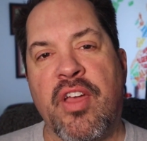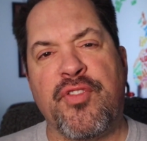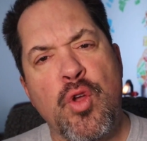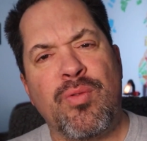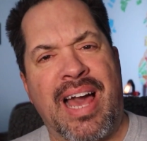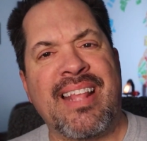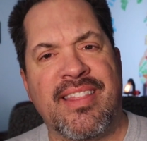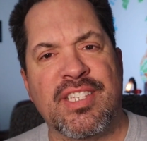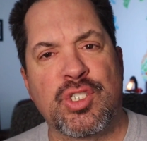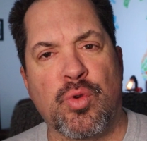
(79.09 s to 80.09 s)
If you like
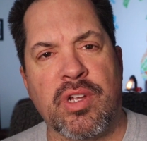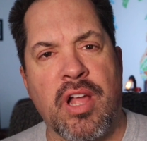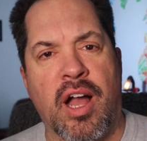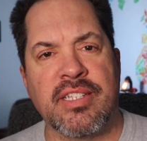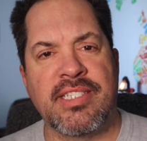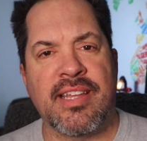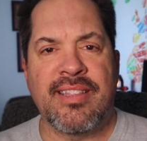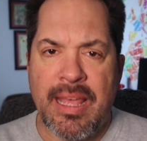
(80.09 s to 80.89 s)
this sort of content,